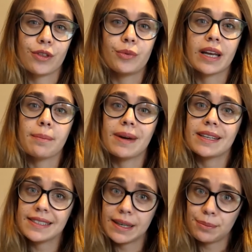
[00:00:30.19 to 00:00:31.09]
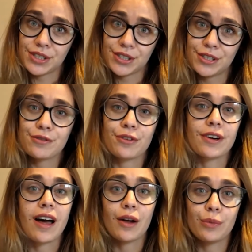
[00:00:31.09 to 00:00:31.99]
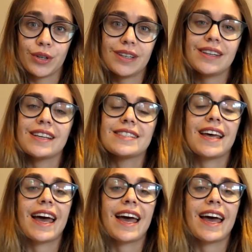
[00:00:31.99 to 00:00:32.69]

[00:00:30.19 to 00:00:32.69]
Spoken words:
The recommended temperatures for an unwooded is